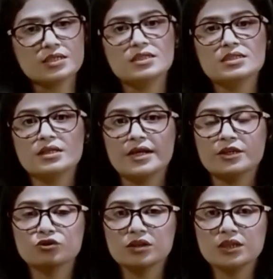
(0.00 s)
these are
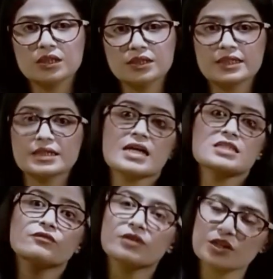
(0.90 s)
actually the
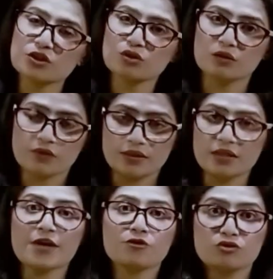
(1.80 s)
classification of a
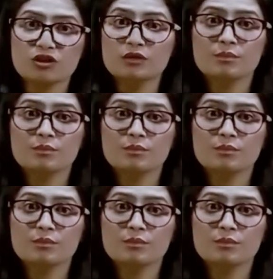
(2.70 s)
nitrogen